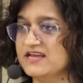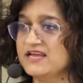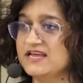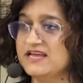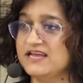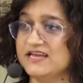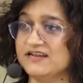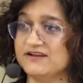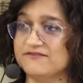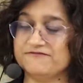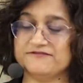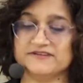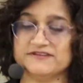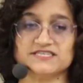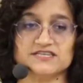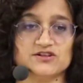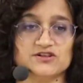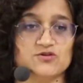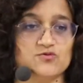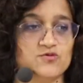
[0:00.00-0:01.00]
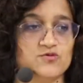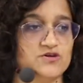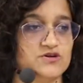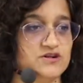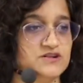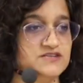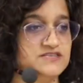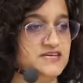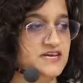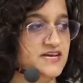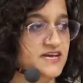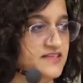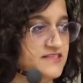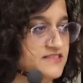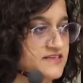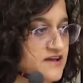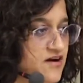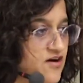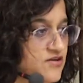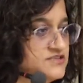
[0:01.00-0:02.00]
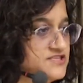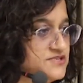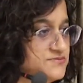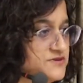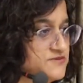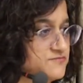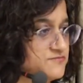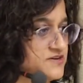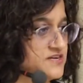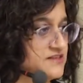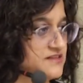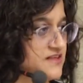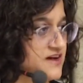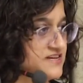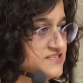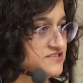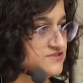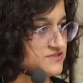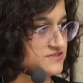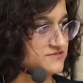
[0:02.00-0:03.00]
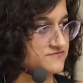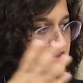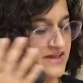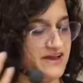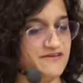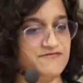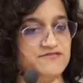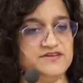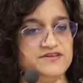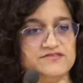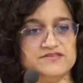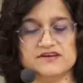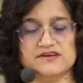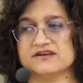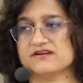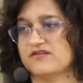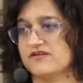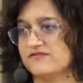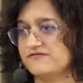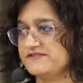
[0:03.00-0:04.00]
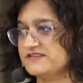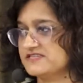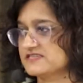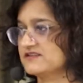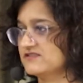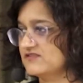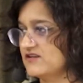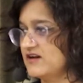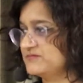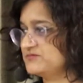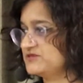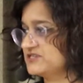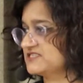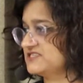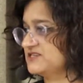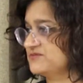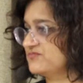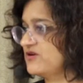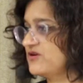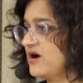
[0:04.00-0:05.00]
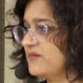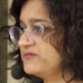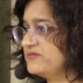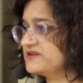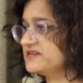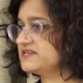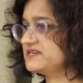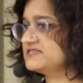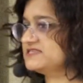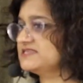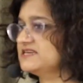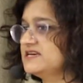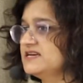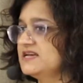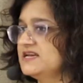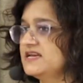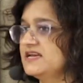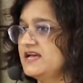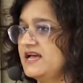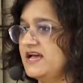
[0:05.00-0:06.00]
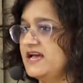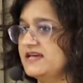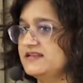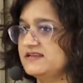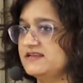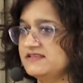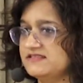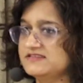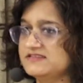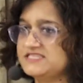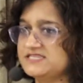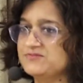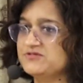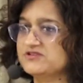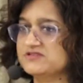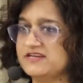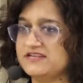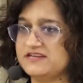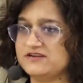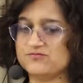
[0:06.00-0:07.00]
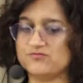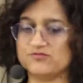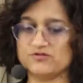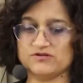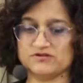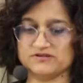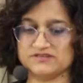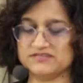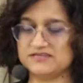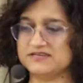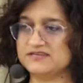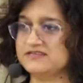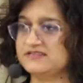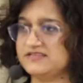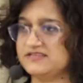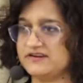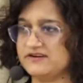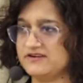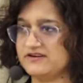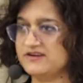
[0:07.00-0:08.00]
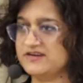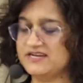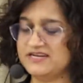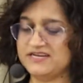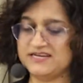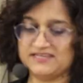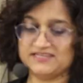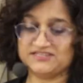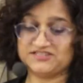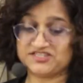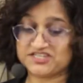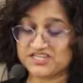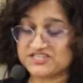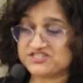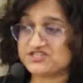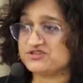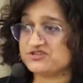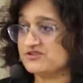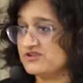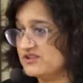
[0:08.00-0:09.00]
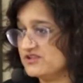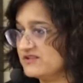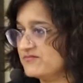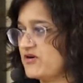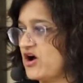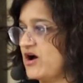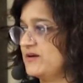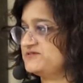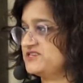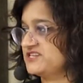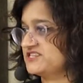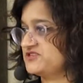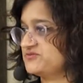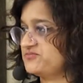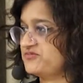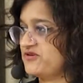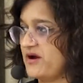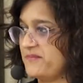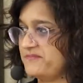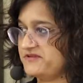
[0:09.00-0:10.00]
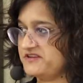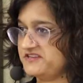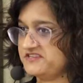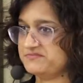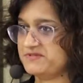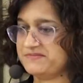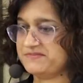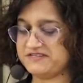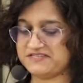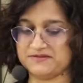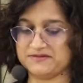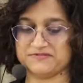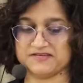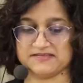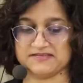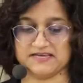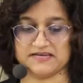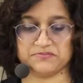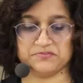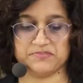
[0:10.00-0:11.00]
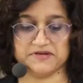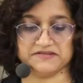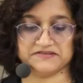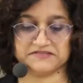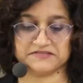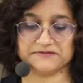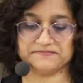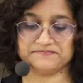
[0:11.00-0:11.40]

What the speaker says: In a physical world, the ultimate realizers of everything are physical objects and properties, and in the simulated world, they're digital objects or properties, maybe something like bits.